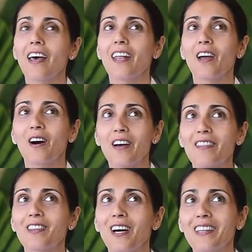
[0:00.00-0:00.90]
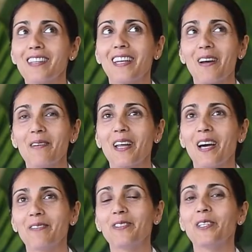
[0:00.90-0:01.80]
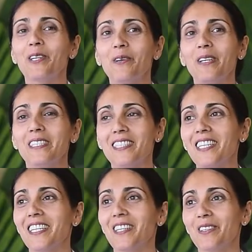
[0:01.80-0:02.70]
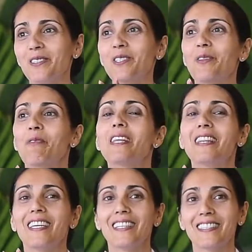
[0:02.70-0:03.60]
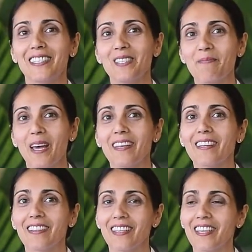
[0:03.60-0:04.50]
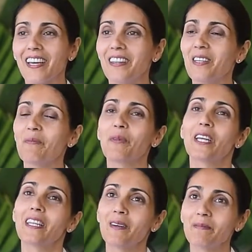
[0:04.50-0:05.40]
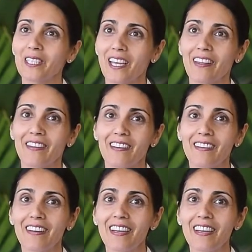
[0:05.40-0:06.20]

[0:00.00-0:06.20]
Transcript: And I thought that I would have to go and study those three things independently and then bring them together